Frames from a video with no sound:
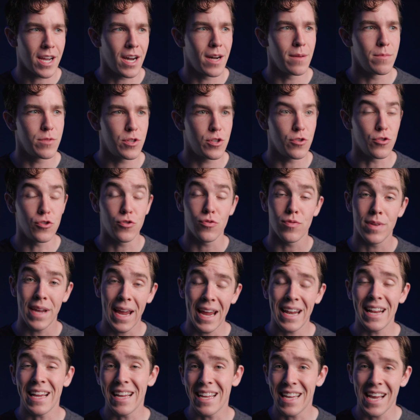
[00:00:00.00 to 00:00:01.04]
comes to to
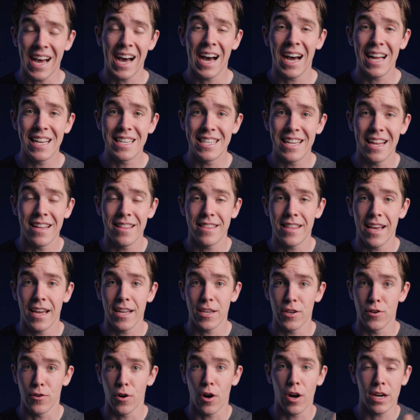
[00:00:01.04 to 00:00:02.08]
creating content
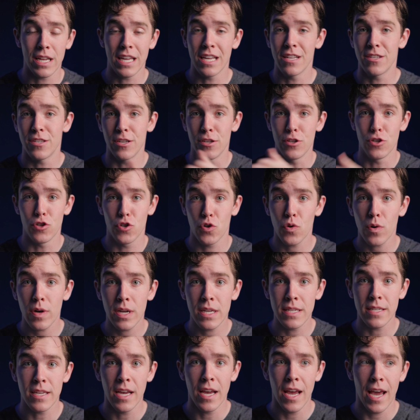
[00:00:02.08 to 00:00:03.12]
that your audience
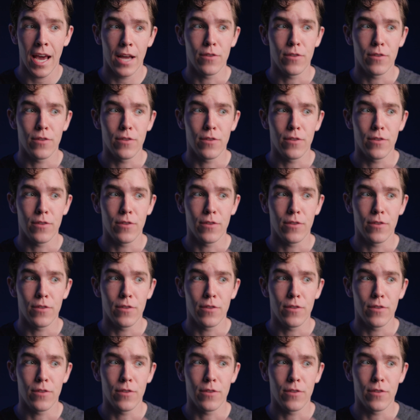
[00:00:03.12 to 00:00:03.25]
enjoys